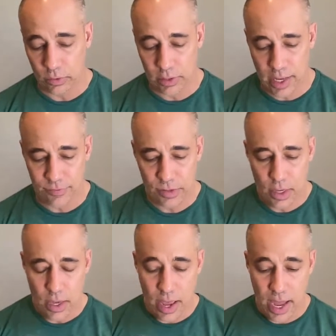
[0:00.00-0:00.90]
clefts
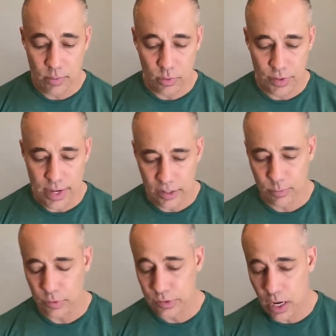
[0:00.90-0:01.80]
and were the next
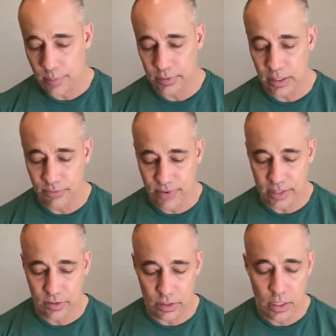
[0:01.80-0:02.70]
most commonly
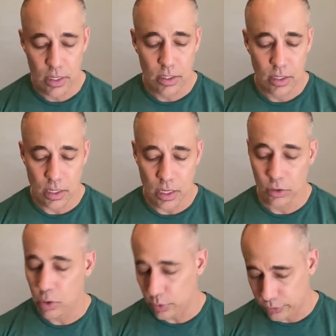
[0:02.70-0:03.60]
affected,
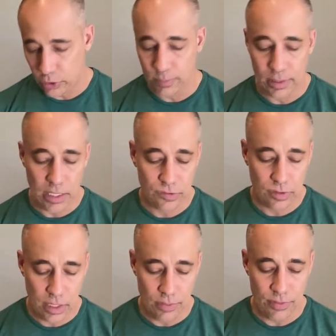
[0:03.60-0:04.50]
along with turbinates
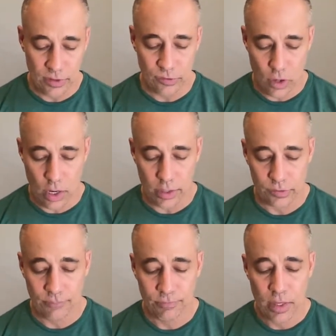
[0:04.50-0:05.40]
in these
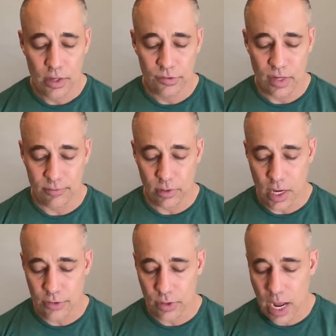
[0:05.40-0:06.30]
dogs. Several
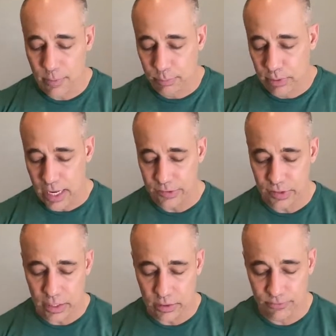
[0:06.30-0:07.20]
other
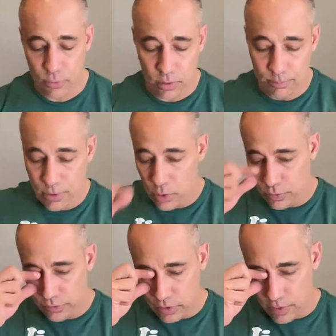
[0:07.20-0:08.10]
hypoplastic and deformed
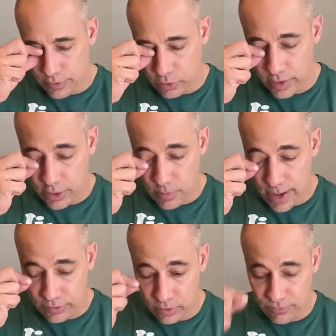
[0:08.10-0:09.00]
bones of the
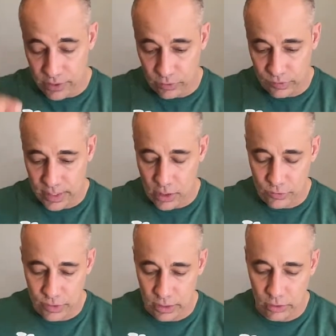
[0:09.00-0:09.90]
craniomaxillofacial
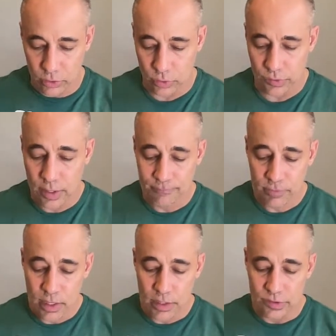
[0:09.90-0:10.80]
skeleton includes
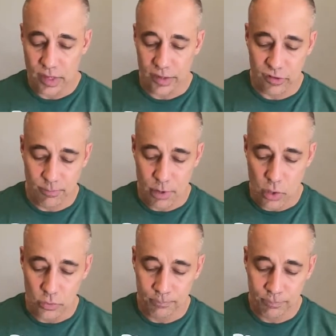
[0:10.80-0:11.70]
incisive
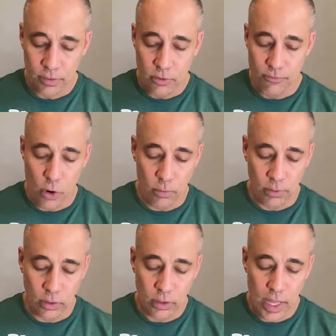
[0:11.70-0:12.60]
bone,
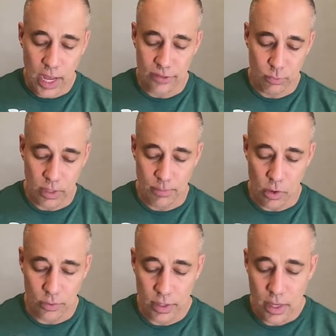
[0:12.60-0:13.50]
vomer, ethmoid
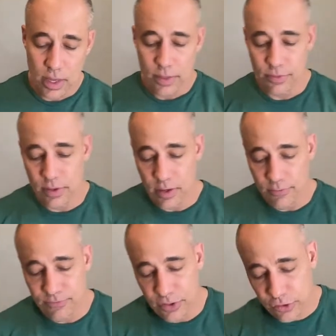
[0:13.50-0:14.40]
bone.
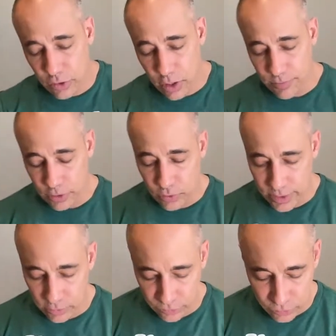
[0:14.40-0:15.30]
The fissure of the
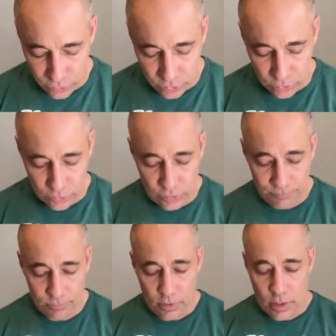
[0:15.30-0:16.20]
cranial sutures
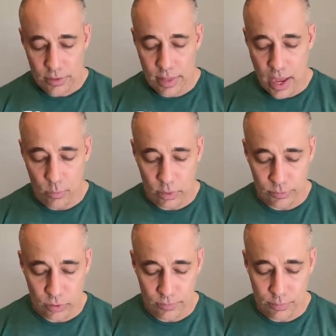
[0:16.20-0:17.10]
that were
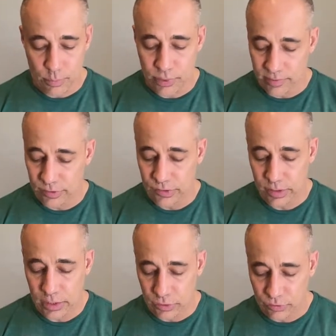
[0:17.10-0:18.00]
observed
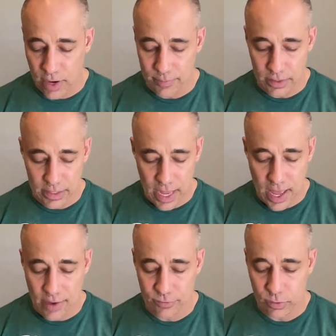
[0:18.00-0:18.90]
previously described in
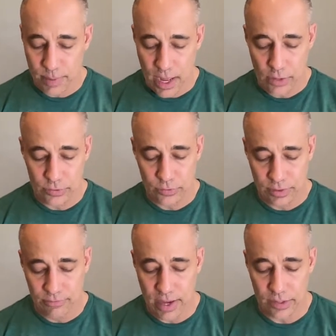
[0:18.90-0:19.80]
calves with palatal
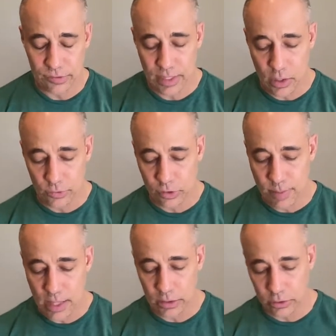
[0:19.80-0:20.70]
defects. Skeletal
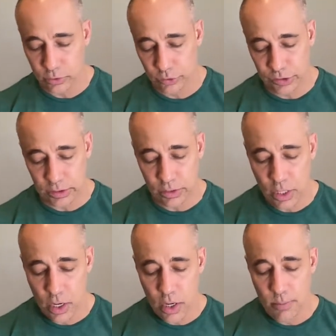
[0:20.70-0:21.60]
malocclusion,
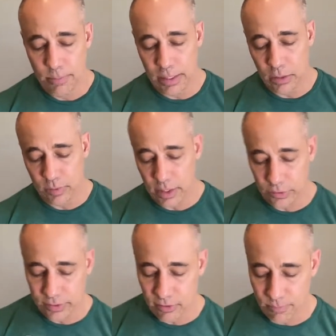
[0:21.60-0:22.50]
meaning
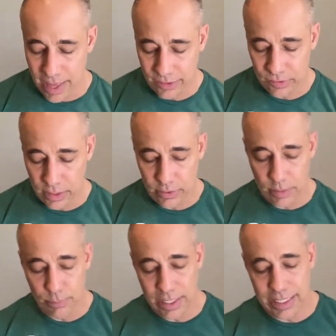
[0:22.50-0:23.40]
relative
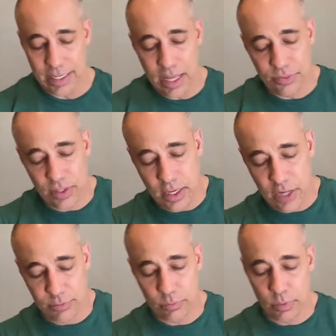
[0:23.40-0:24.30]
maxillary brachionathia,
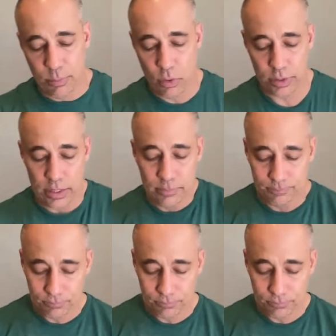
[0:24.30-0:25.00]
has been reported